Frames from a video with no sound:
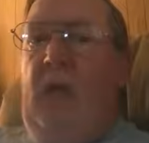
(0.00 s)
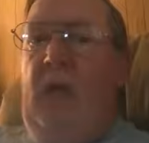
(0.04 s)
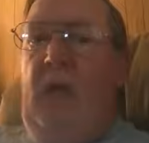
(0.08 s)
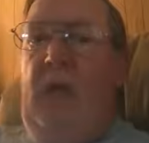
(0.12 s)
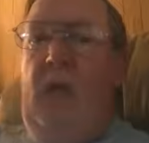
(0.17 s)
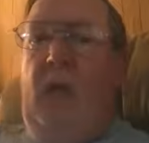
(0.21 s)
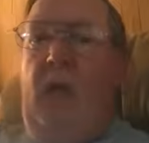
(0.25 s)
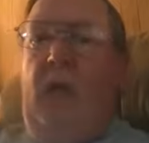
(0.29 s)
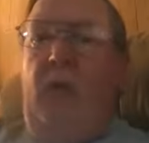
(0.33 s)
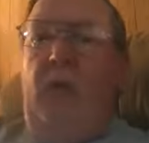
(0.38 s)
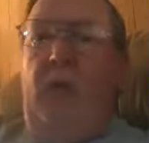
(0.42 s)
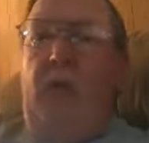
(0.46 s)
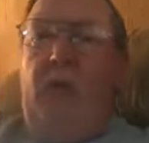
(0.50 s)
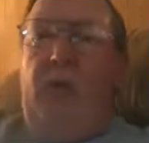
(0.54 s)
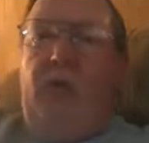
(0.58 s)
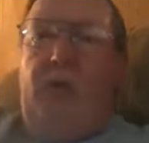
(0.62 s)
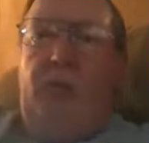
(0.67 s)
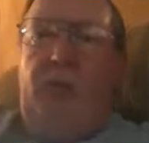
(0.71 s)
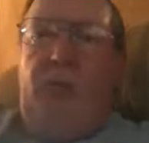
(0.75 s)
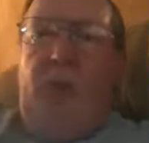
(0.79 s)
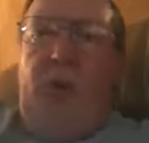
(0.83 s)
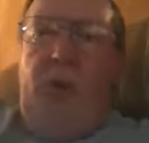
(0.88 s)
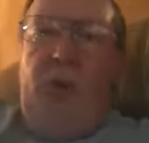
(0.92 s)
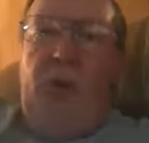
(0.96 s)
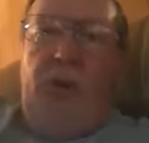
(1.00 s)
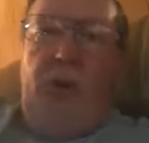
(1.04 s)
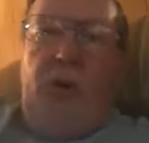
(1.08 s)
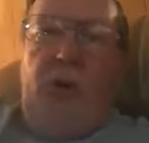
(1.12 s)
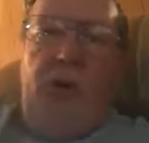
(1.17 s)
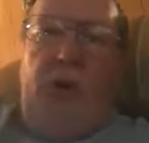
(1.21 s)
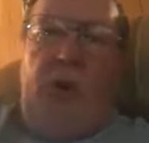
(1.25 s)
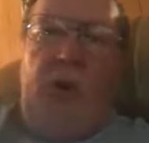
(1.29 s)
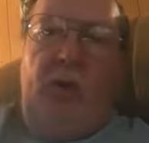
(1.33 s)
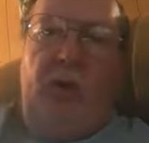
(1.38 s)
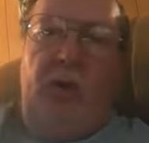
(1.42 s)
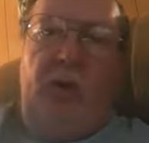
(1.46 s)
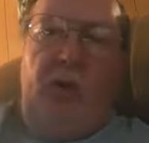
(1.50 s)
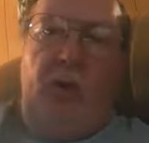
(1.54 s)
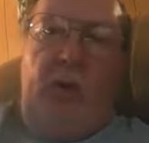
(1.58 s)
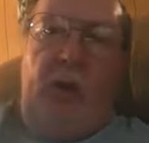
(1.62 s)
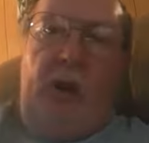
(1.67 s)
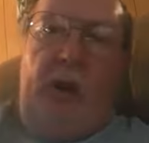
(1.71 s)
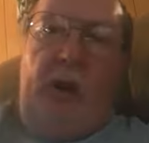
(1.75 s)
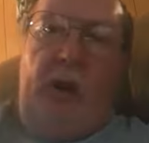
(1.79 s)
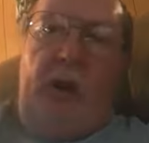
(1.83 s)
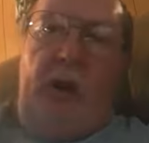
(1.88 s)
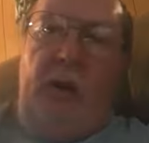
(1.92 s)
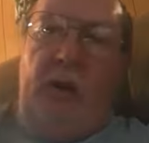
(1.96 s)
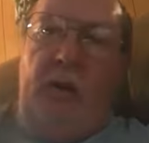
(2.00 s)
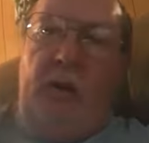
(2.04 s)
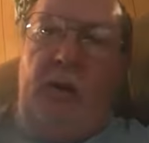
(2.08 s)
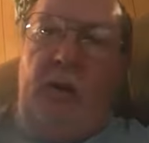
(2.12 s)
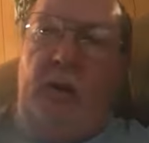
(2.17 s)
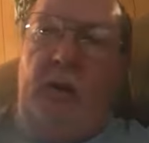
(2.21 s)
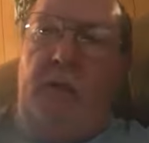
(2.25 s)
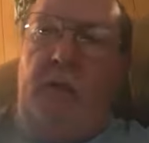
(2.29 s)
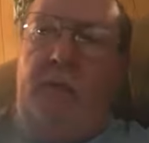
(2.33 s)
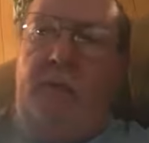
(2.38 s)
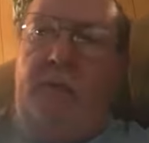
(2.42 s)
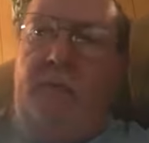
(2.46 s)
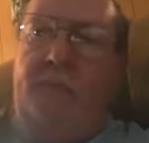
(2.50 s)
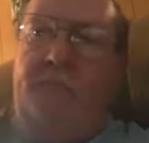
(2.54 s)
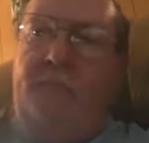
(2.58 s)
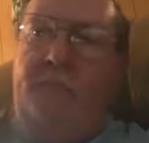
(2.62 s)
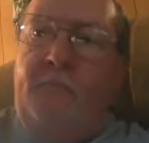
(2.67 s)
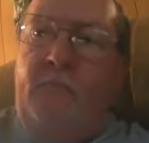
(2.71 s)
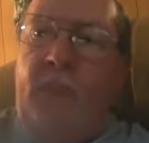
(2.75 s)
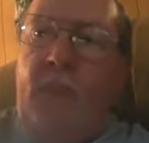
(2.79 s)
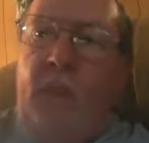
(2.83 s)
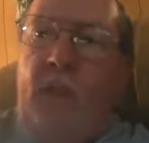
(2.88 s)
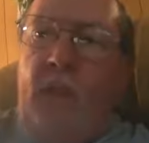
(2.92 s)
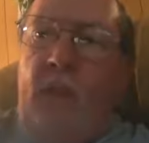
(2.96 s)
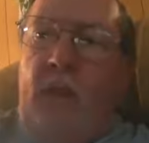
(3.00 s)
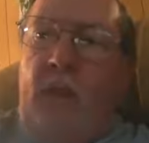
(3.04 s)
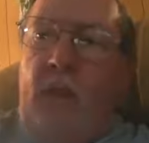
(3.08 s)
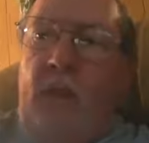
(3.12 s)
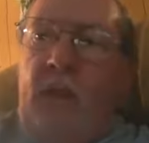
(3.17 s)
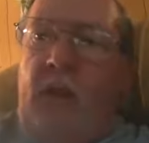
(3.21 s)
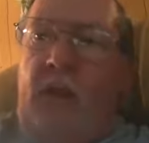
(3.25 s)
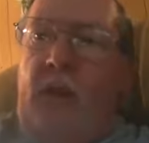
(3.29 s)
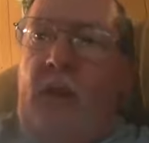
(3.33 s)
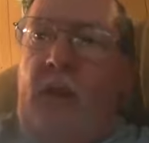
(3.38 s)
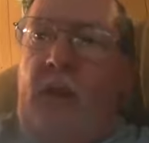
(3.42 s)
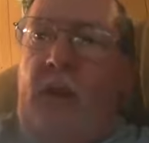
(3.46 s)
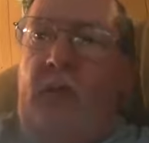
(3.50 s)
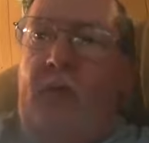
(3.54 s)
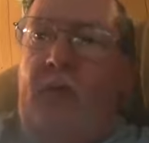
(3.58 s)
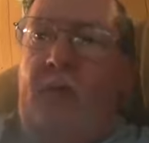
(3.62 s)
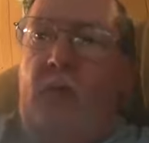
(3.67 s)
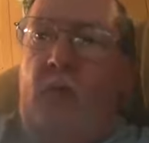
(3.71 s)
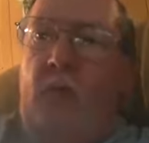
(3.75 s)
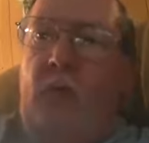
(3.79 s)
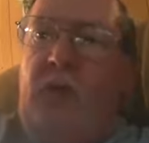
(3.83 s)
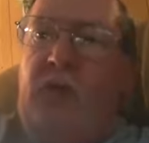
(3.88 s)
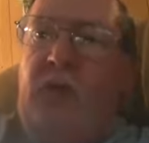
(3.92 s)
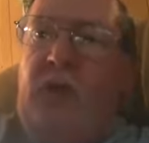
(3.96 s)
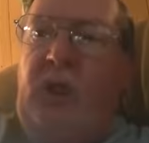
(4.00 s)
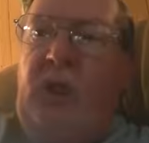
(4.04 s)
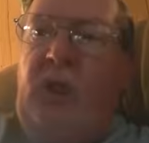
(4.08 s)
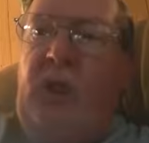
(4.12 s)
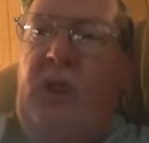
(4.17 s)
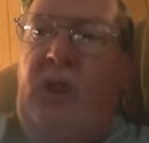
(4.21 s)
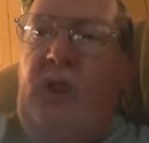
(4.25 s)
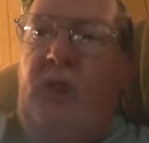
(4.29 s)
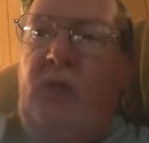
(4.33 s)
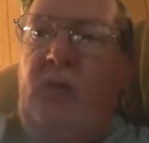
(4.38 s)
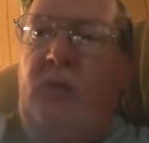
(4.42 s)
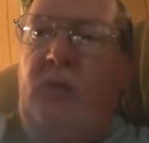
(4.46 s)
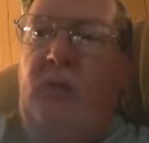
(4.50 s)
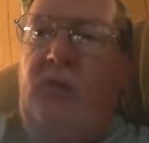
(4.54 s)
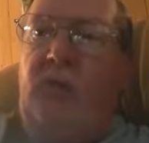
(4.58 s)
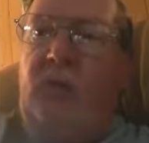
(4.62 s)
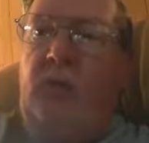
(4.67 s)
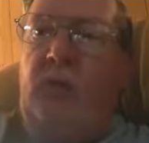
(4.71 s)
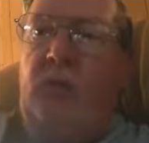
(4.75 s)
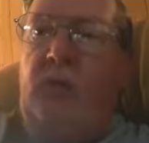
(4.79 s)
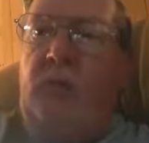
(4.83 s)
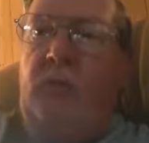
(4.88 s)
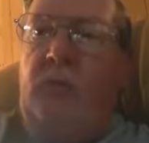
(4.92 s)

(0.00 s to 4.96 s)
I was mentioned yesterday that in First Kings